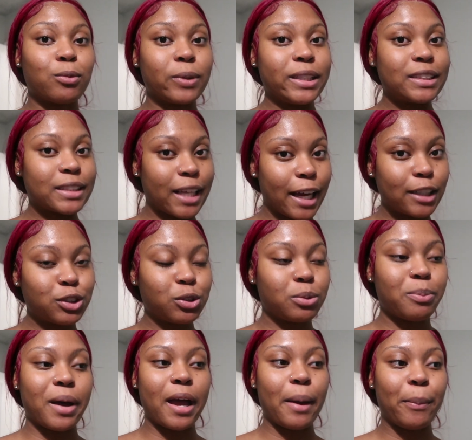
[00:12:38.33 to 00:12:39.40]
rescheduled
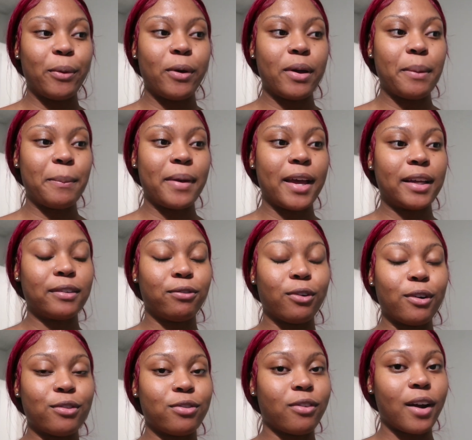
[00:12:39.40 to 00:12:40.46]
my appointment
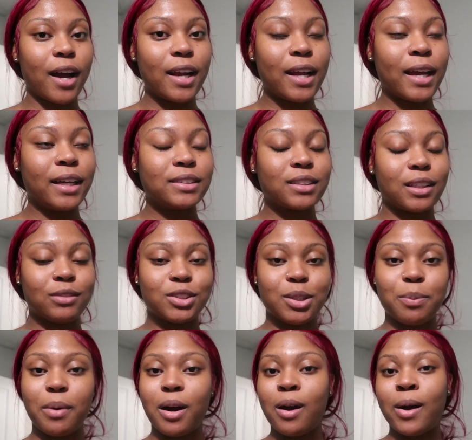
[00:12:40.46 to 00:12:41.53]
for Friday instead of
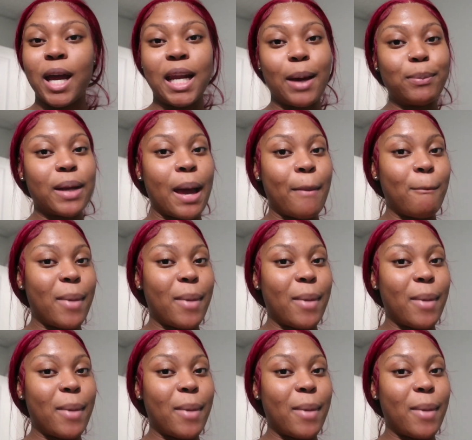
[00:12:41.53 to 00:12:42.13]
tomorrow and I'm not